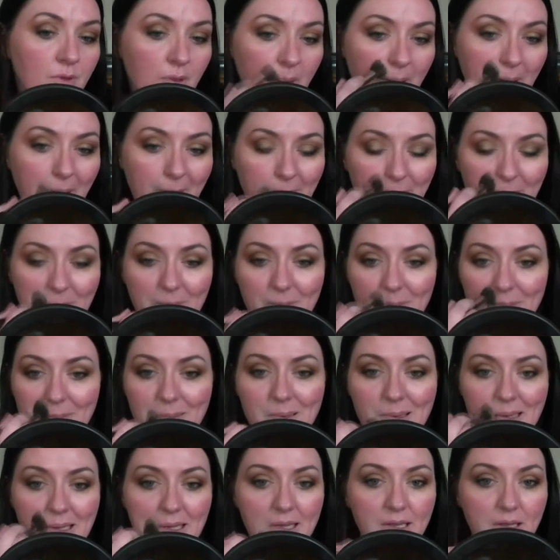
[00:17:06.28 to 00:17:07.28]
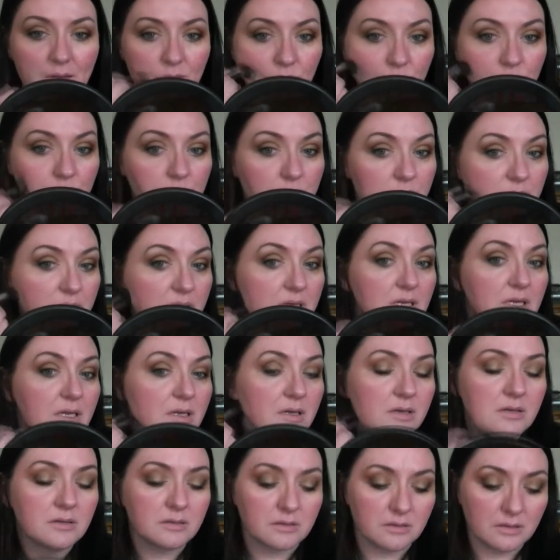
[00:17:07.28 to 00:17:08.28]
I'm applying it
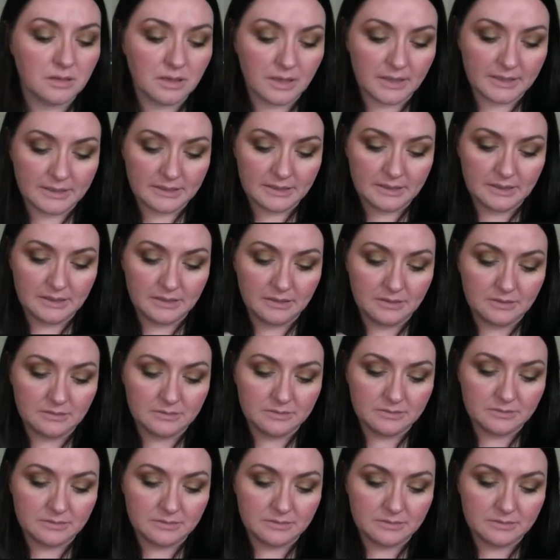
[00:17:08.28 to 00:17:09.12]
really lightly.